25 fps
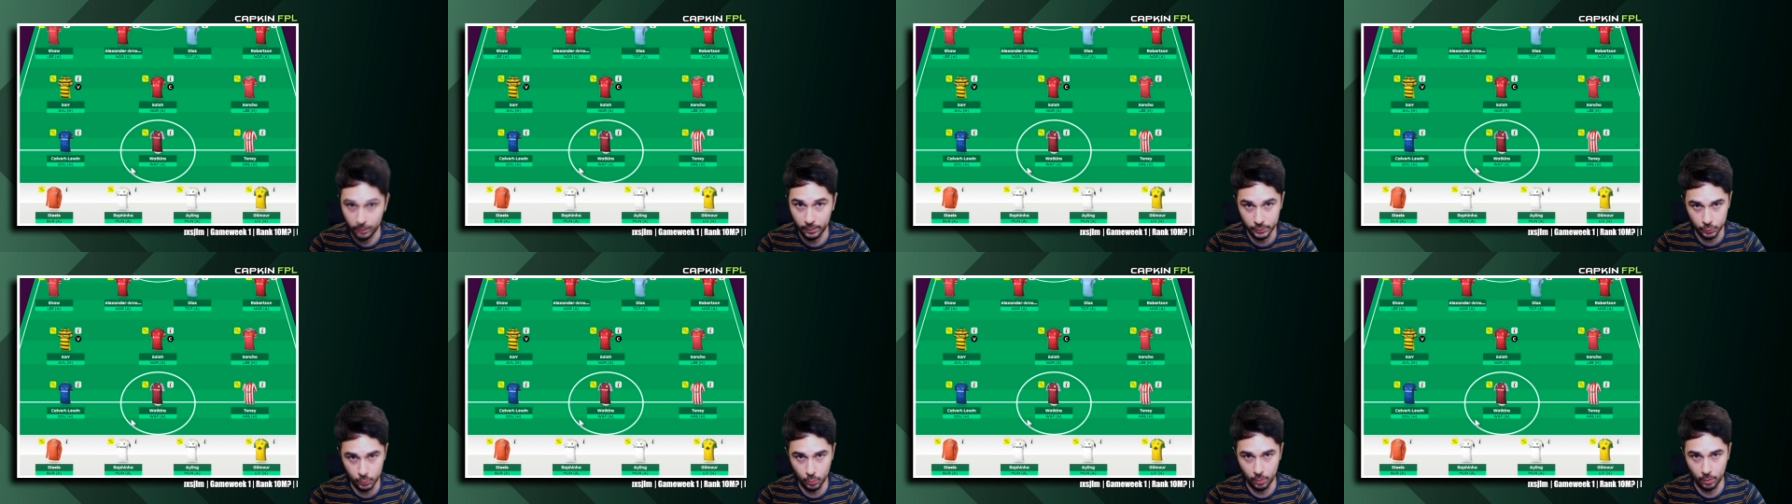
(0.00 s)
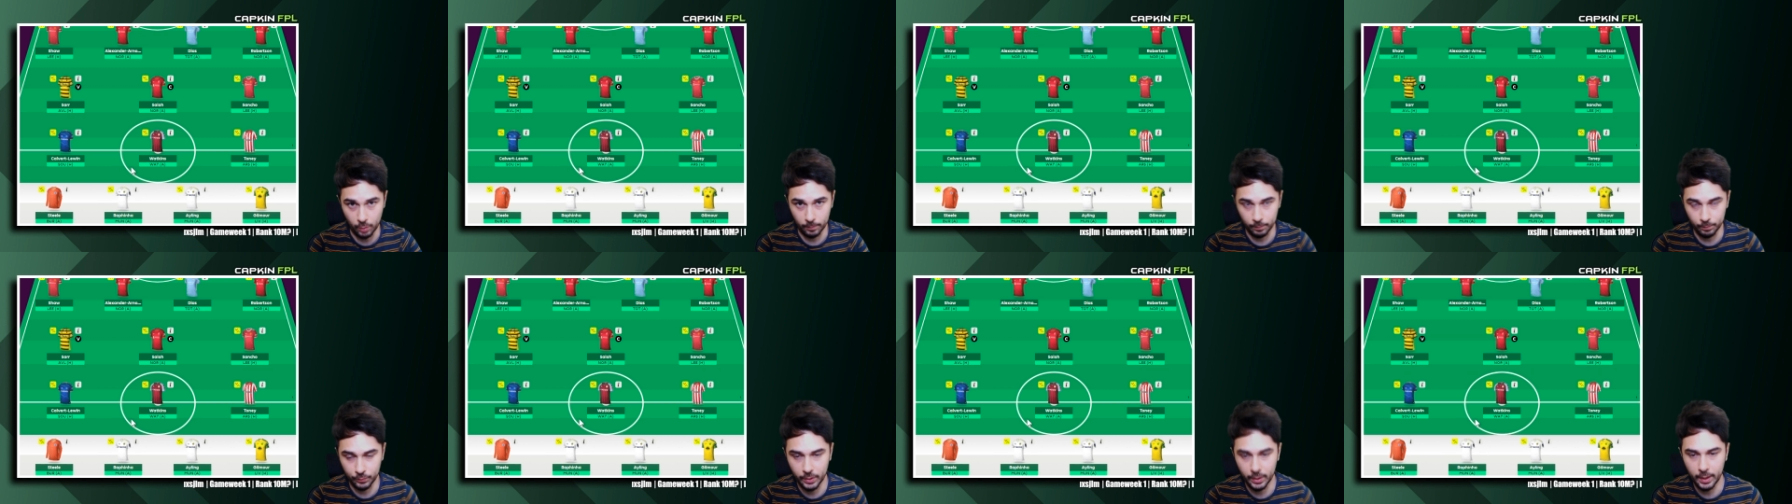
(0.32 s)
well.
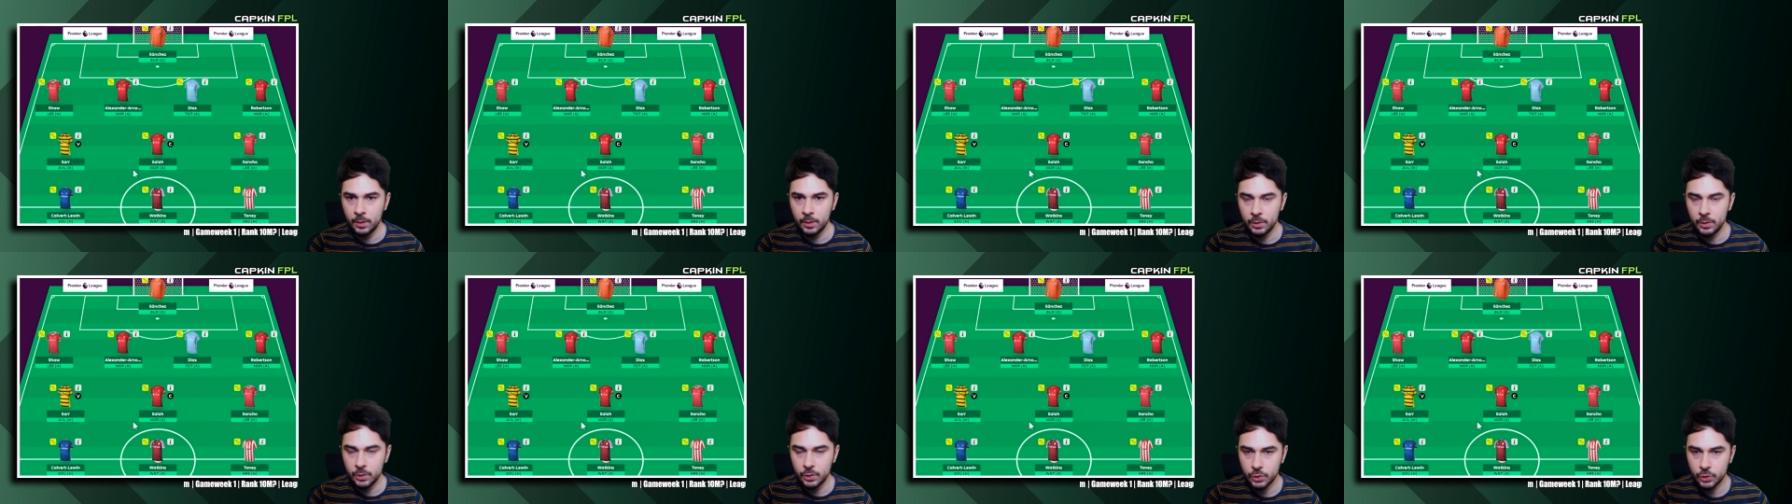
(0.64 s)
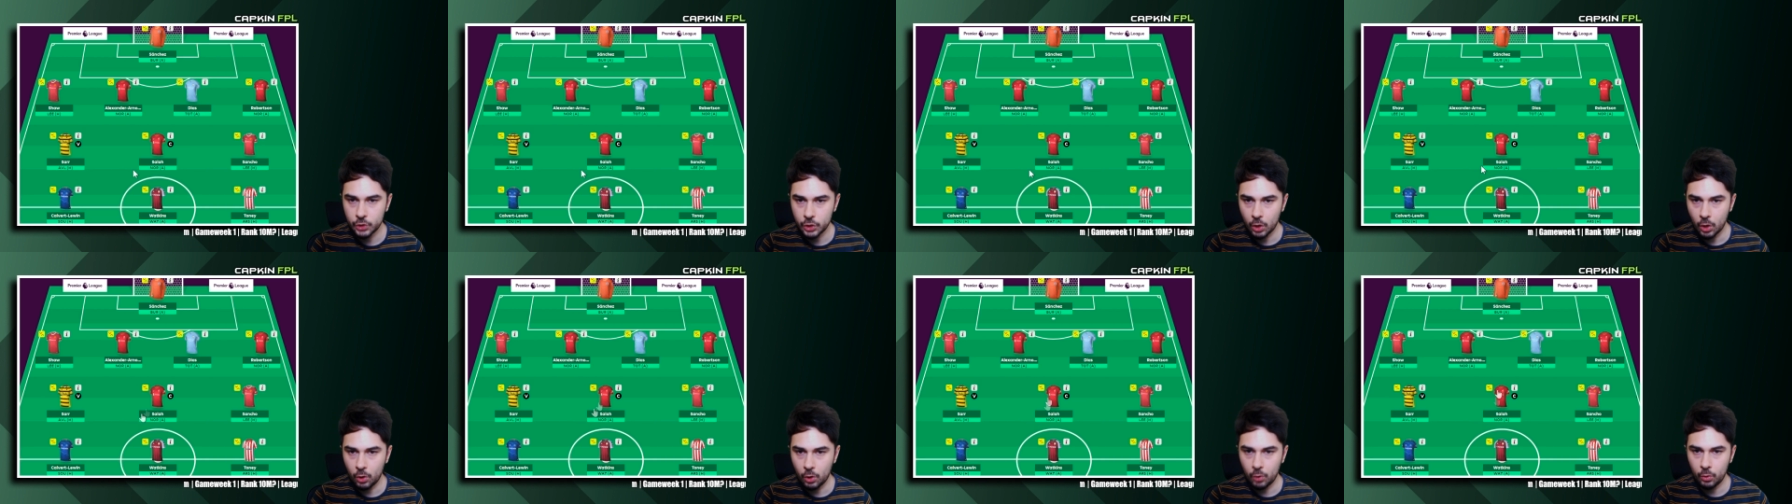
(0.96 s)
Okay,
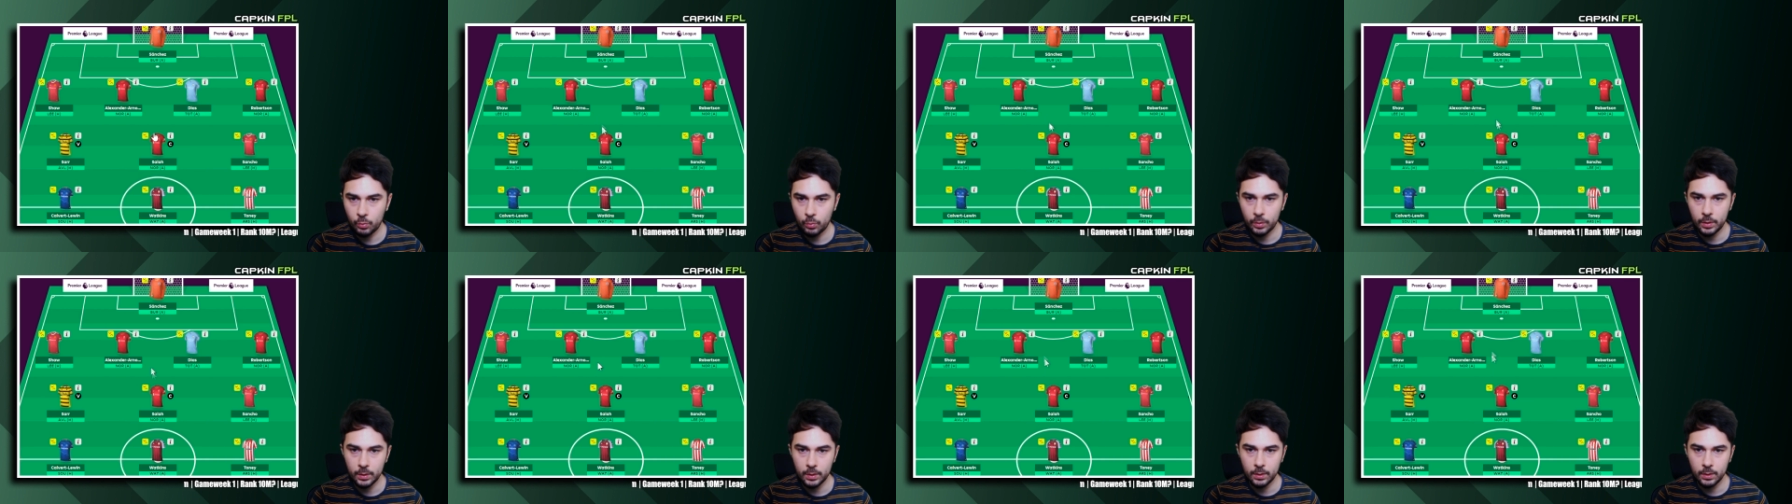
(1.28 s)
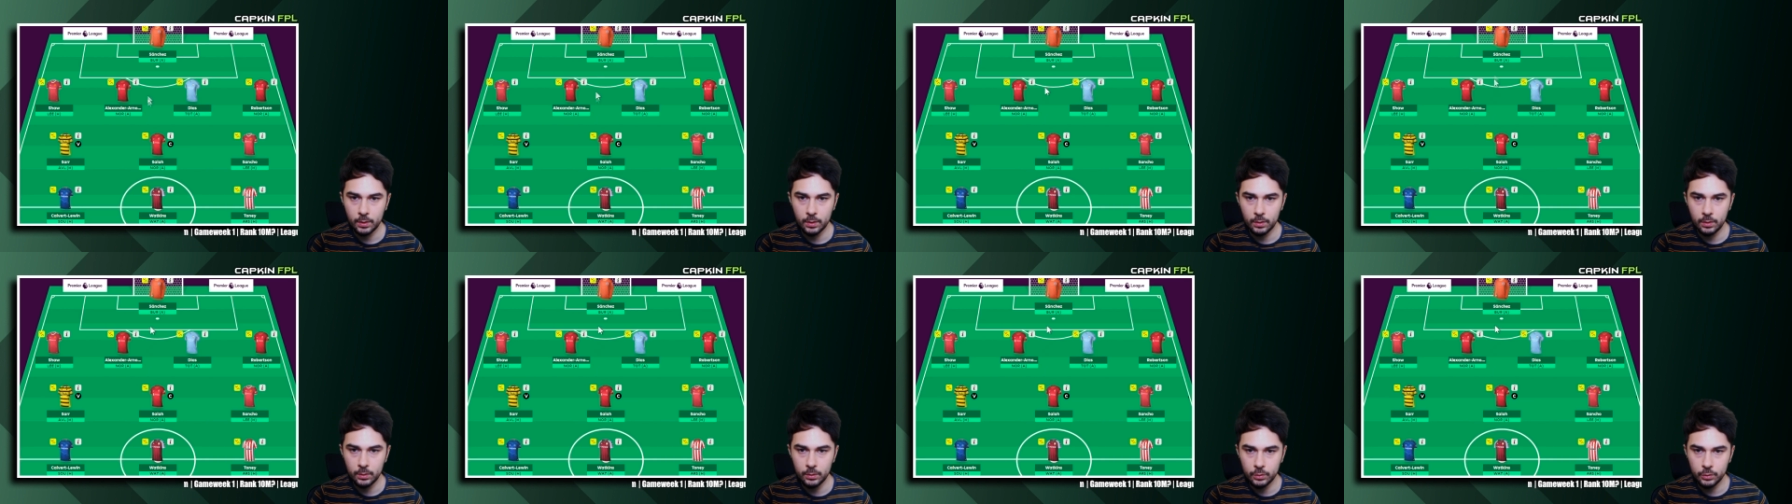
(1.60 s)
so
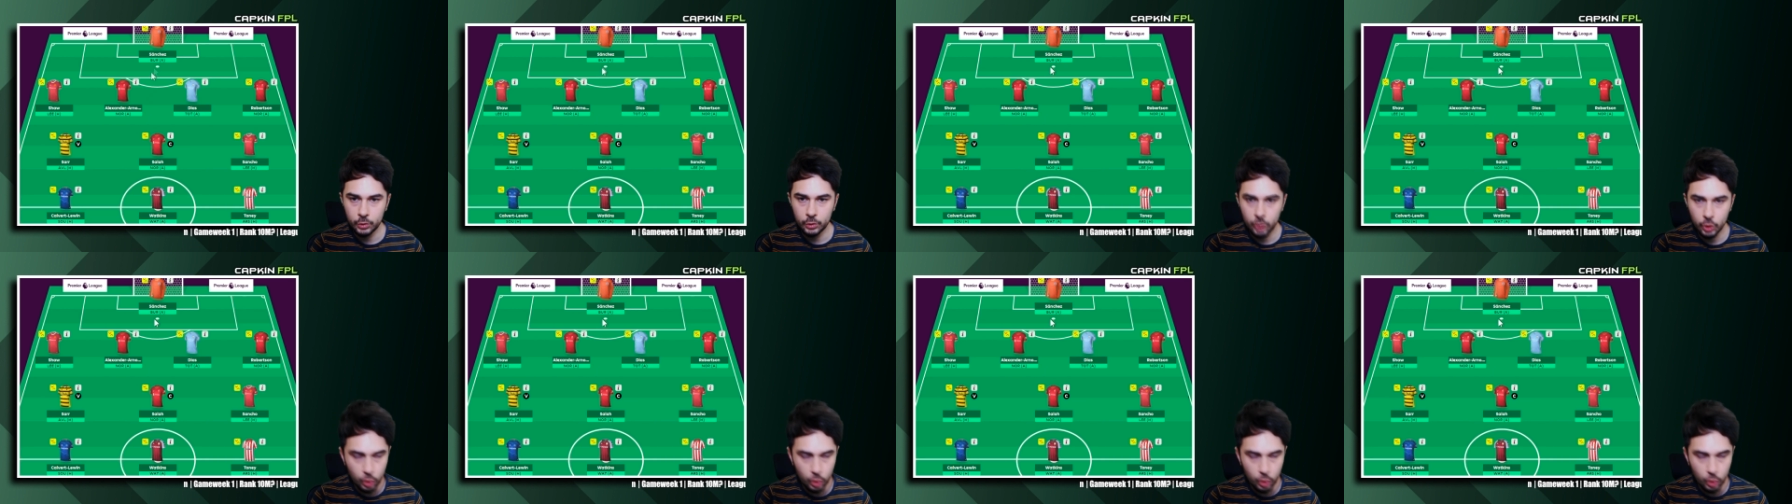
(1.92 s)
the